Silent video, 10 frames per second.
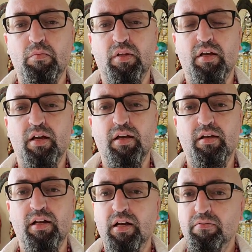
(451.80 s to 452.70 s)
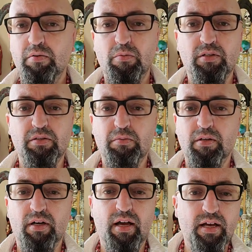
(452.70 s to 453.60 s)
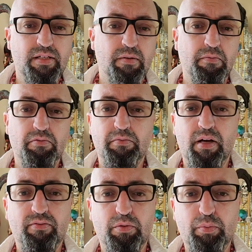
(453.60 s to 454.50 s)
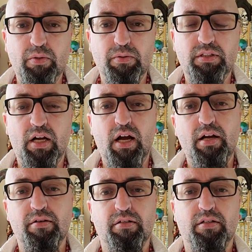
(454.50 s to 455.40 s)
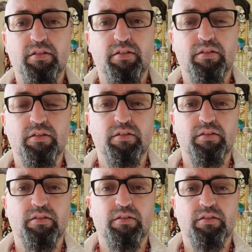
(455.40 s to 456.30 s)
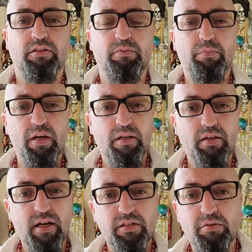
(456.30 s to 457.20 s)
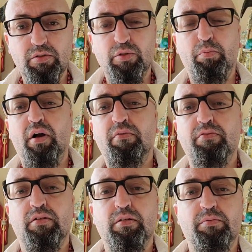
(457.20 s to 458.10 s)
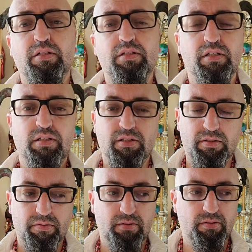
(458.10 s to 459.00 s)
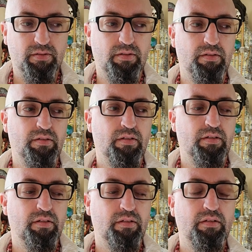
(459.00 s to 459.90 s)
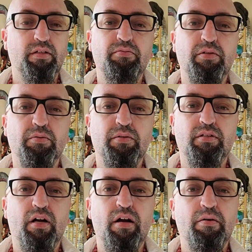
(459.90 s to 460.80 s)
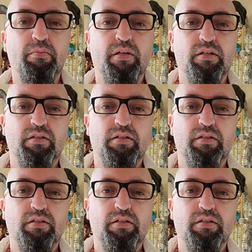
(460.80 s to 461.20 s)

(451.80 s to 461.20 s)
Okay? And every once in a while, hey, some of them have to be retired. So make a nice little spot for them to just live their retirement.